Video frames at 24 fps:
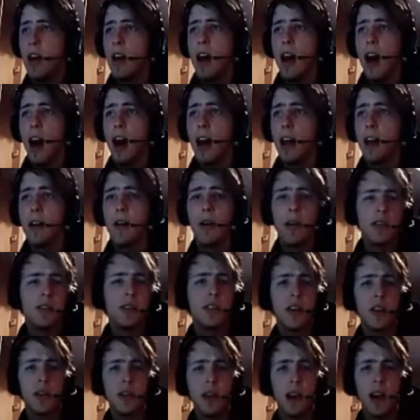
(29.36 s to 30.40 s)
And
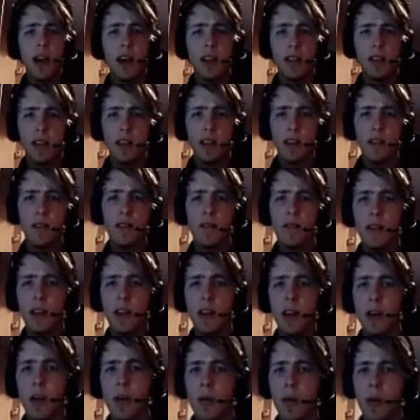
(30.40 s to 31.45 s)
also, yeah, the
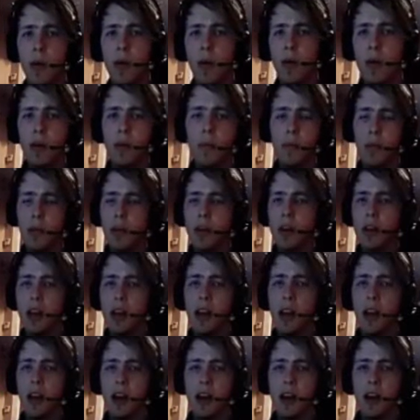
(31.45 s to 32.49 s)
video on Monday,
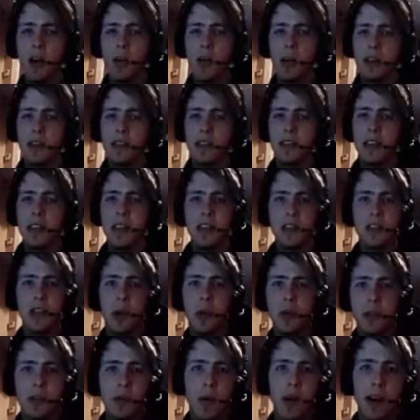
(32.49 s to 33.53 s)
I noticed the intro
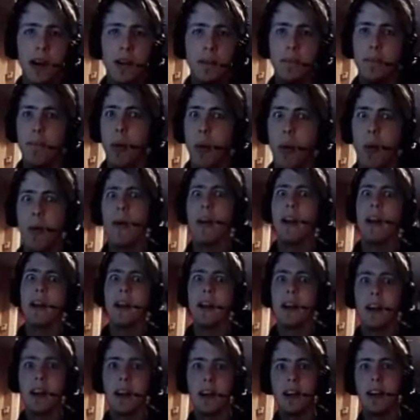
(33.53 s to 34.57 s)
was quite boring,
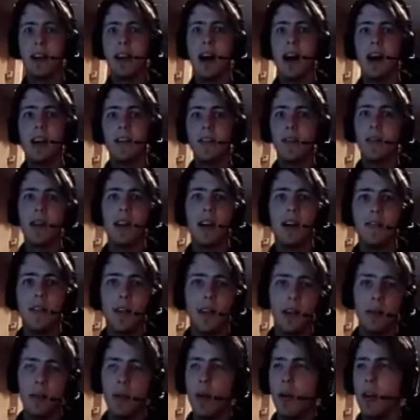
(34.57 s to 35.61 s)
and I found
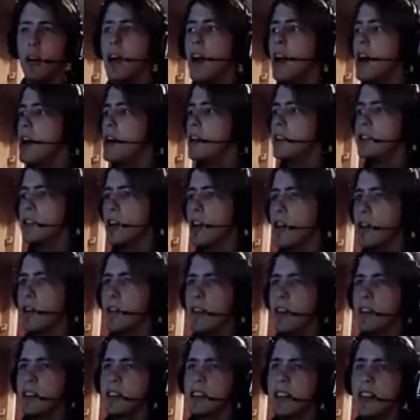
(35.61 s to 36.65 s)
it boring. So I
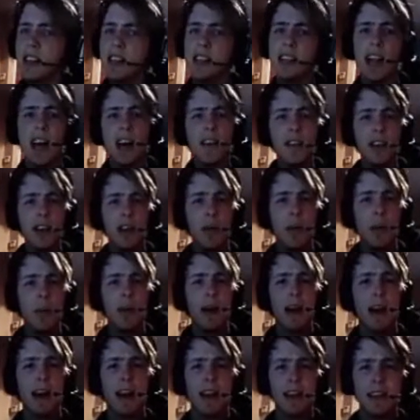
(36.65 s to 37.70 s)
decided to liven it up a
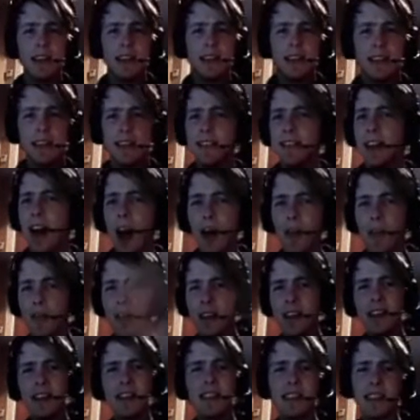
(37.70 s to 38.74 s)
bit. Hopefully
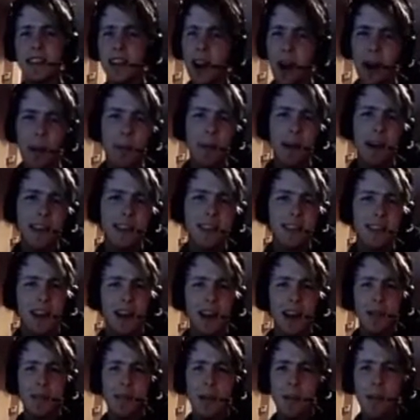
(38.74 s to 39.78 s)
this is a lot better,
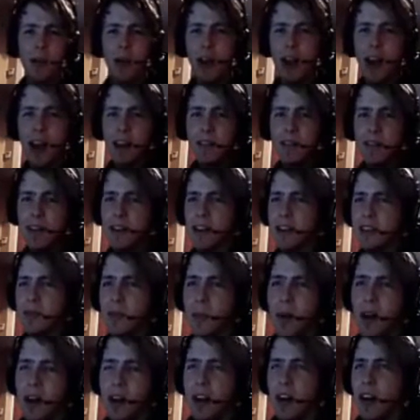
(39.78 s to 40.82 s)
a bit more lively, because
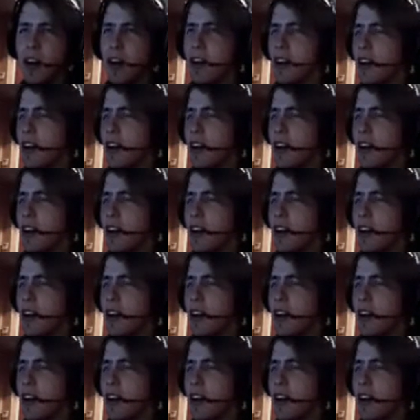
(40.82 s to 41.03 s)
why not?